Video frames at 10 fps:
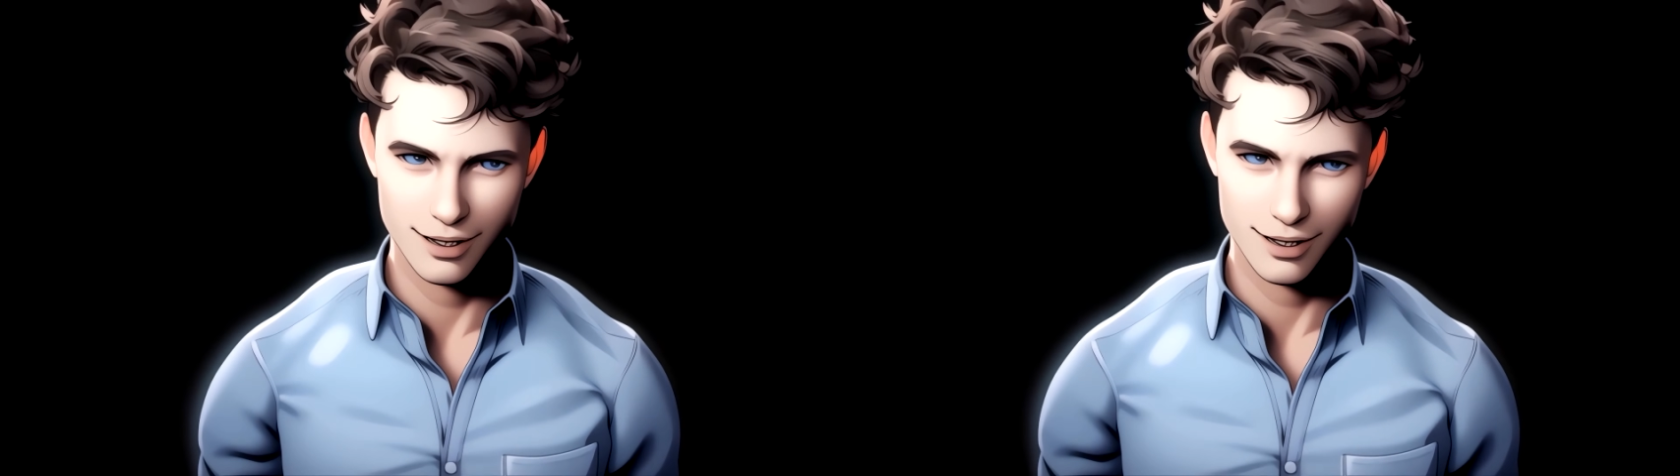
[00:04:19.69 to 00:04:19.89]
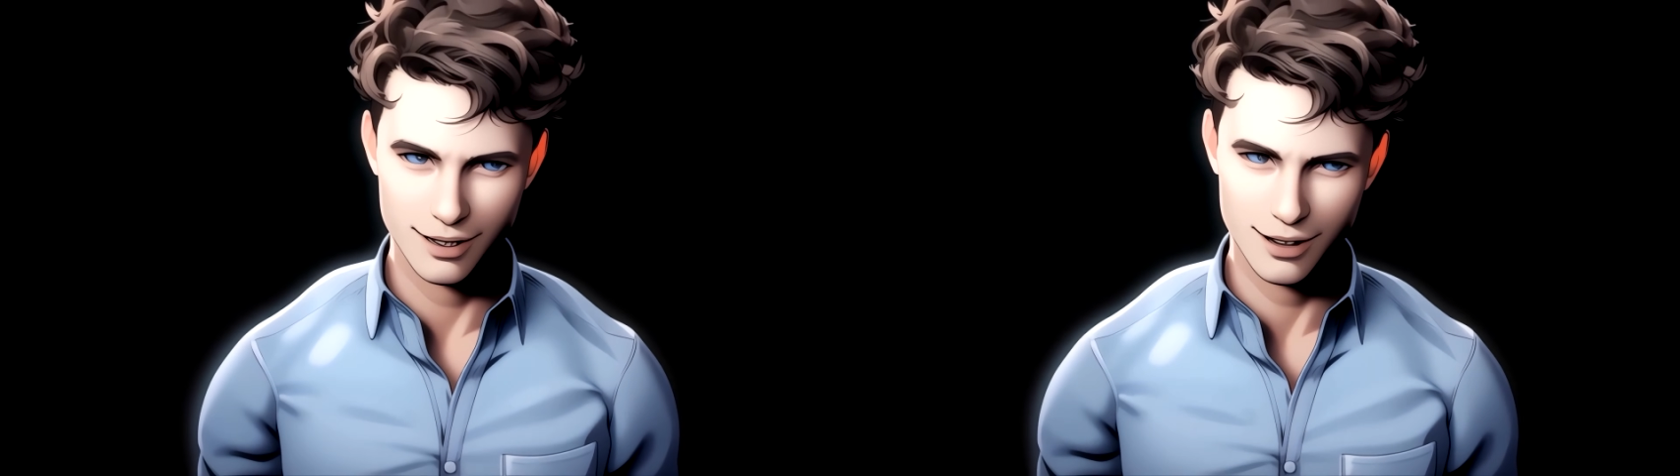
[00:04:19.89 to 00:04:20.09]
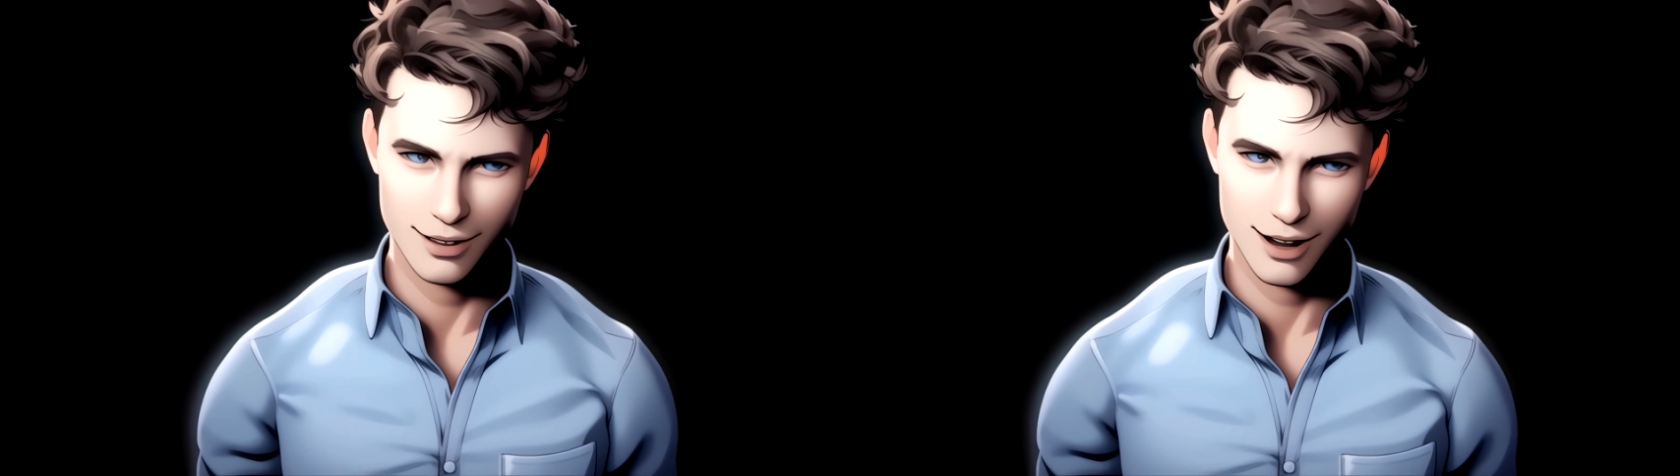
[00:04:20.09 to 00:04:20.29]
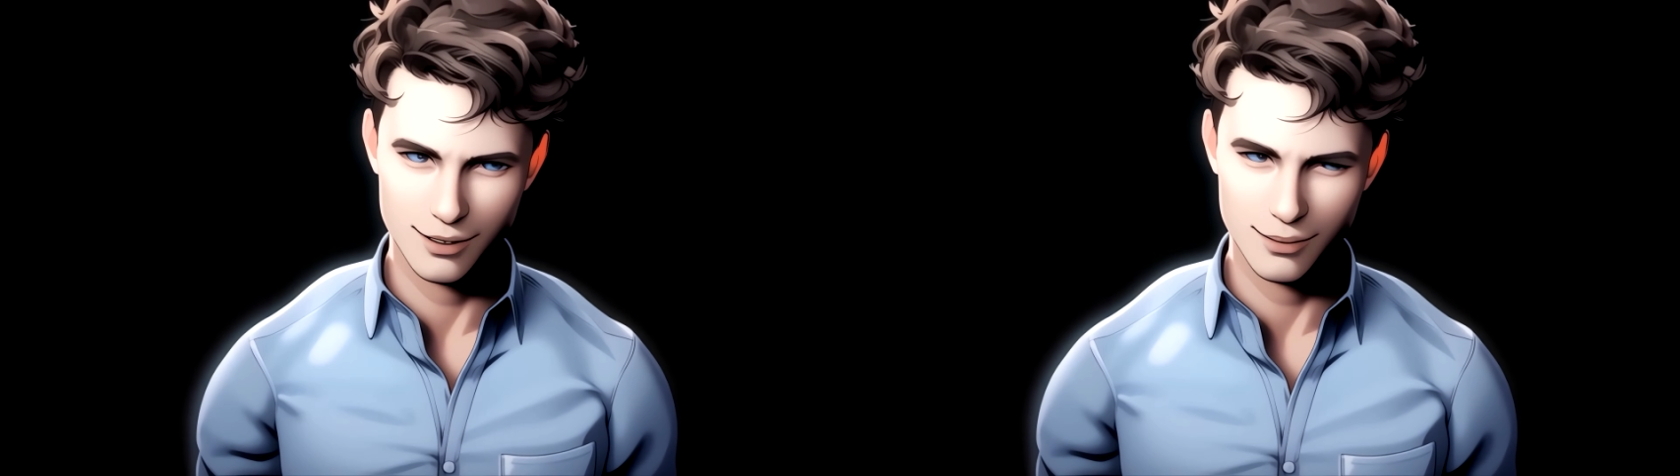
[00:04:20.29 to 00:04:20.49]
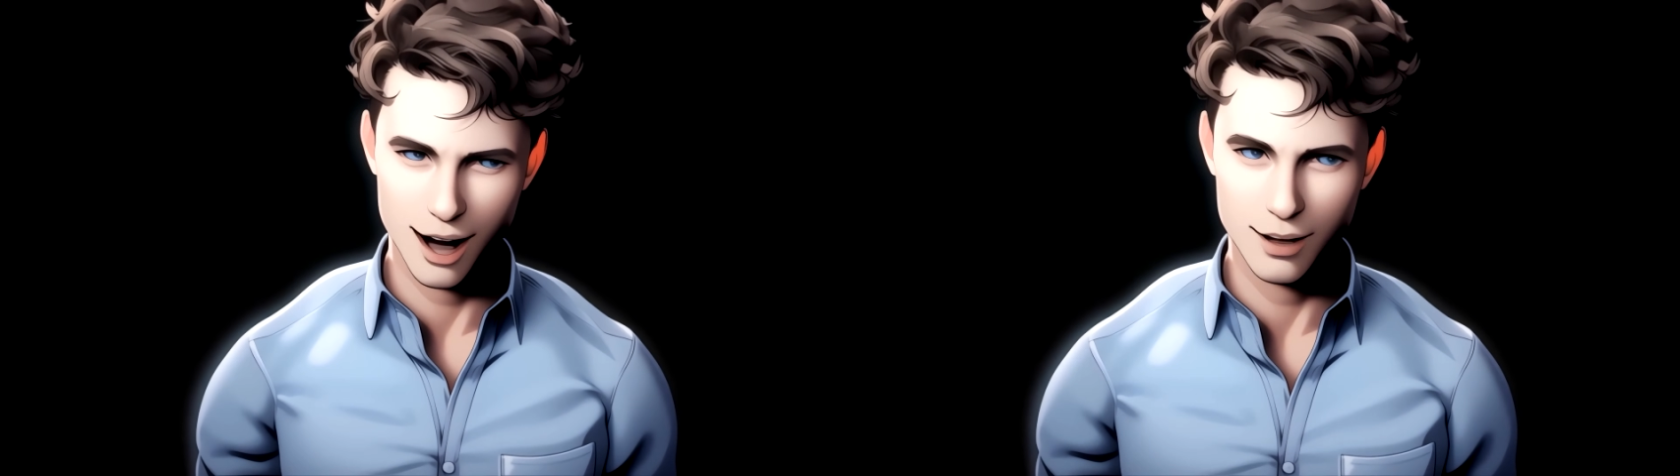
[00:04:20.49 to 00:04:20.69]
myself up
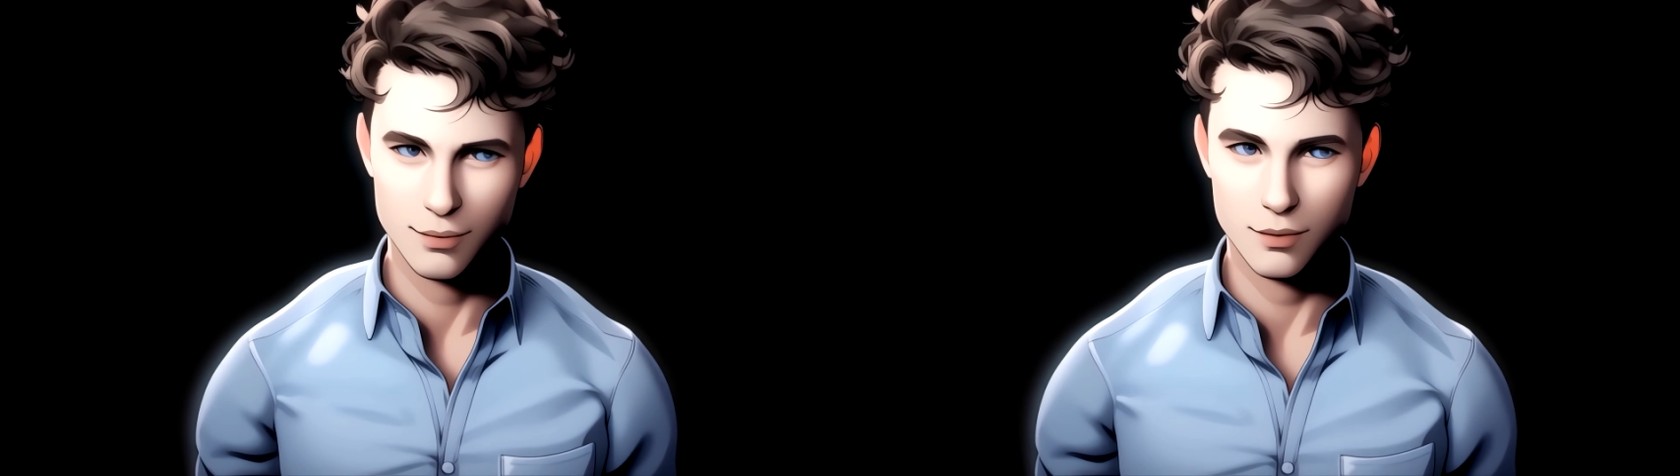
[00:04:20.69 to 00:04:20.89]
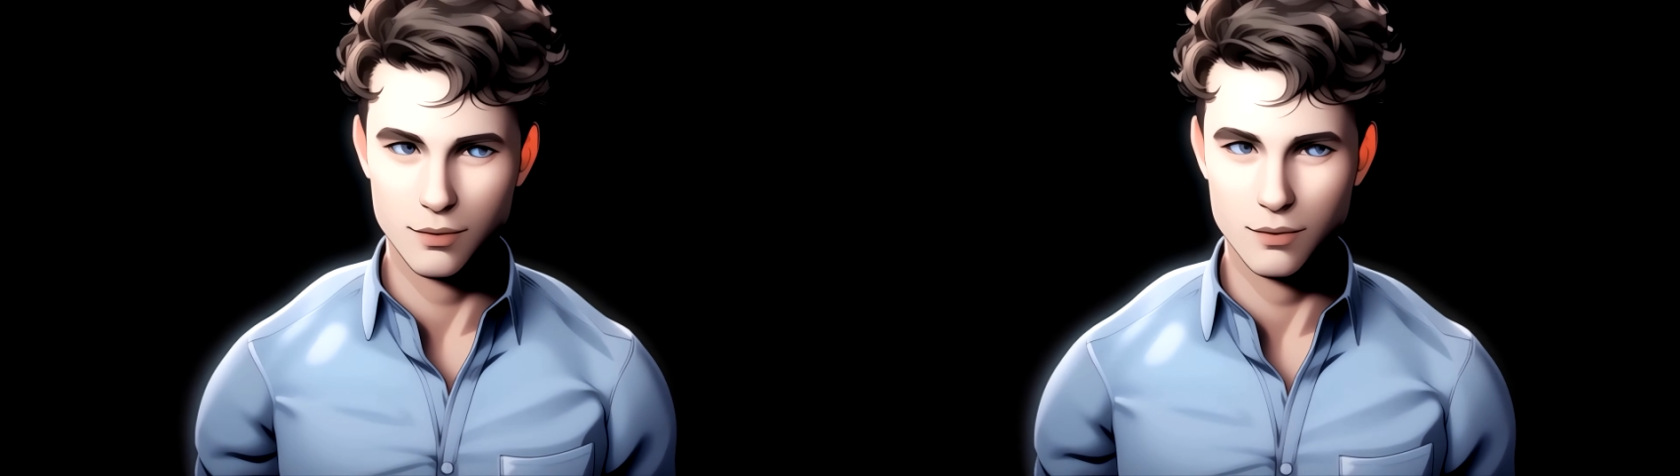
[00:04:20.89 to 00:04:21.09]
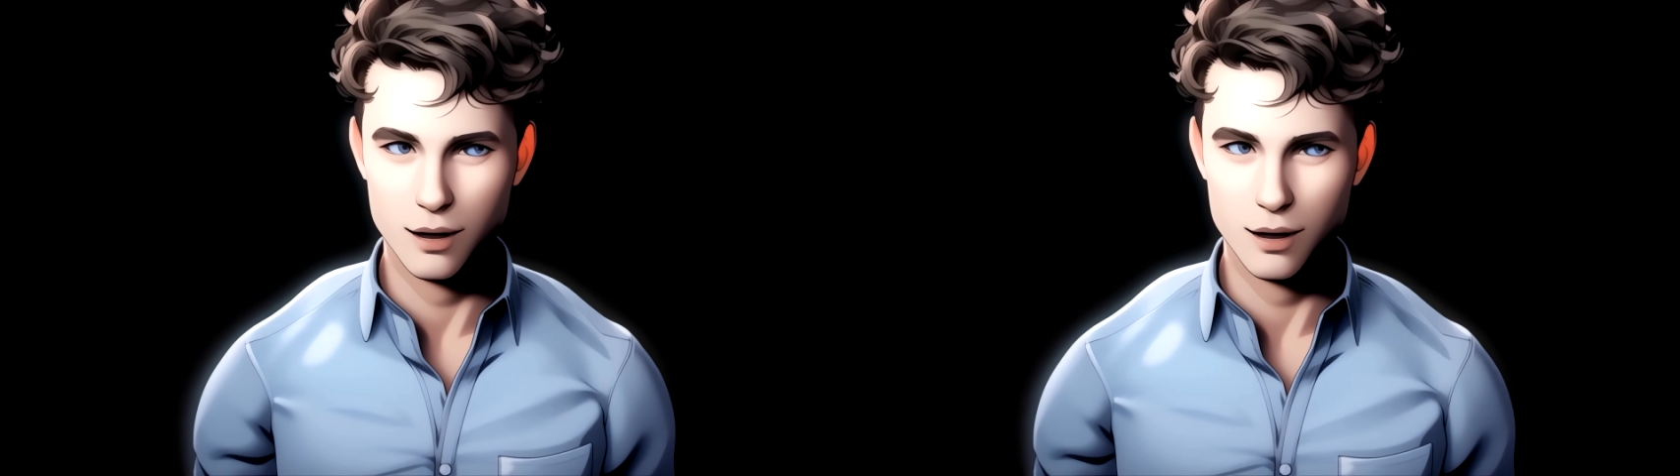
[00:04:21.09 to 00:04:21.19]
for